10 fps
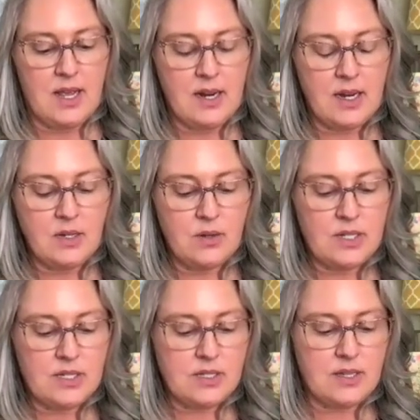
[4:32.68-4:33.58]
And I
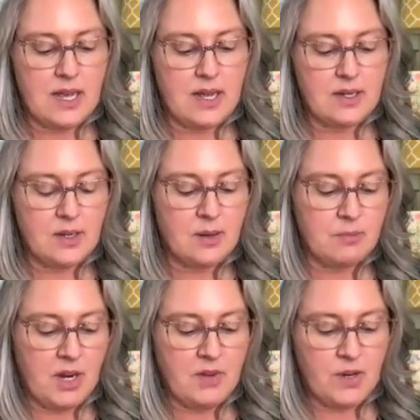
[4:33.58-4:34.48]
noticed
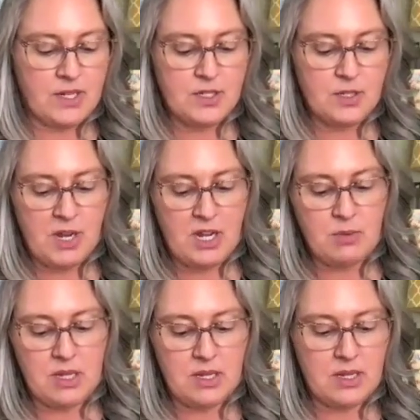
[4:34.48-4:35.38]
that my friend's
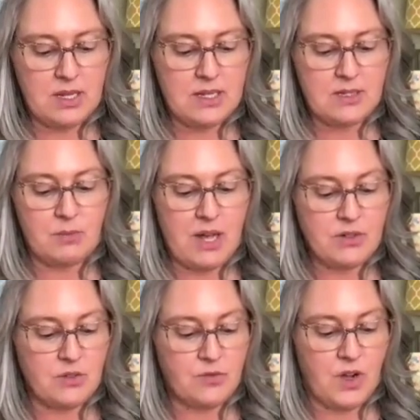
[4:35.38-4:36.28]
baby is
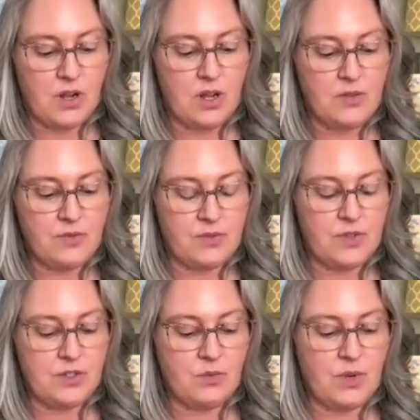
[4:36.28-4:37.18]
about to fall off of
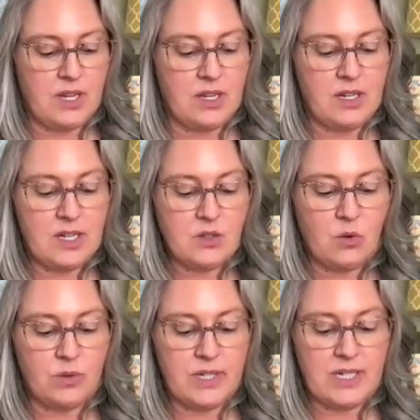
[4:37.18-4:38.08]
the swing, and he's
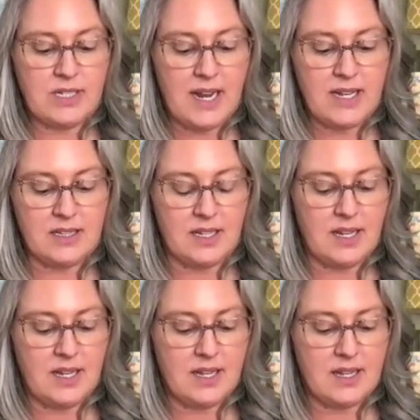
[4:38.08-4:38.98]
holding
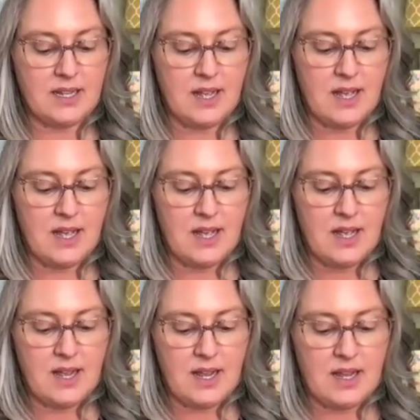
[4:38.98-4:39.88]
tightly.
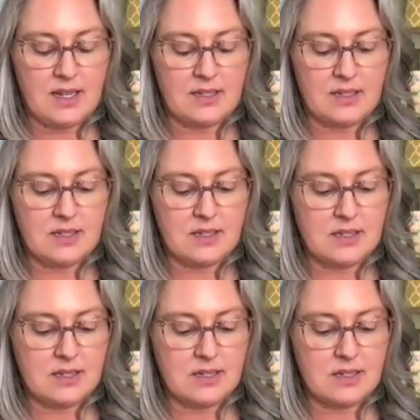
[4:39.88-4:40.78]
And
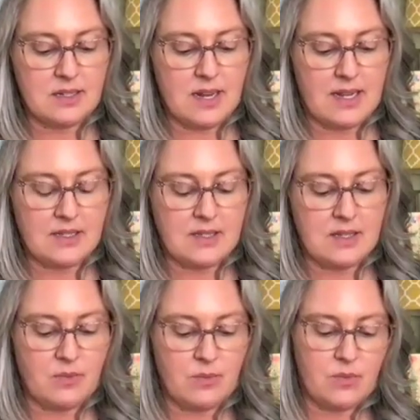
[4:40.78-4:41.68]
as
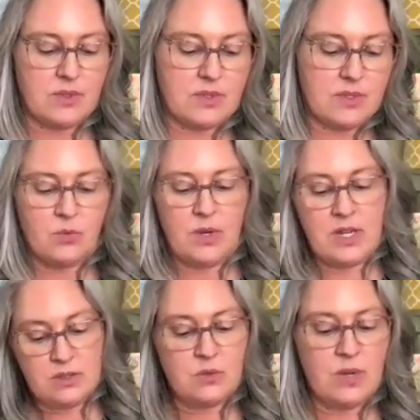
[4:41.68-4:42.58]
the
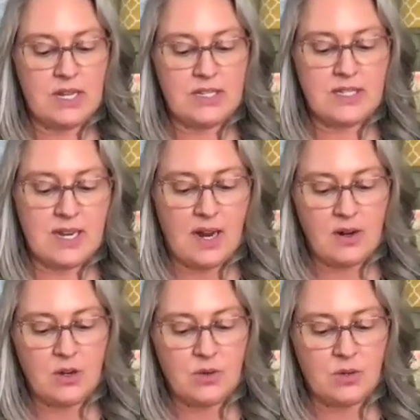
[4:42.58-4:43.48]
swing swings, and I
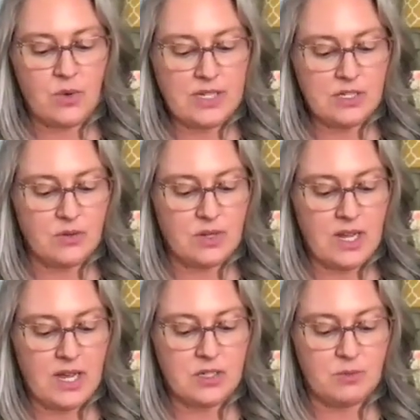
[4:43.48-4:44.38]
go and rescue and
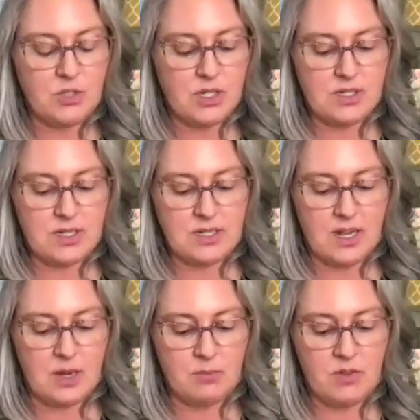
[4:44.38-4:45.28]
catch him just in
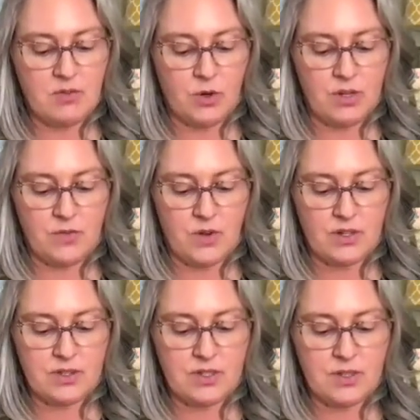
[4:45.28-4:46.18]
time before he
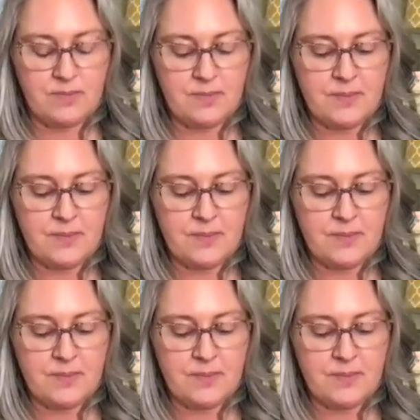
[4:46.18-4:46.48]
falls.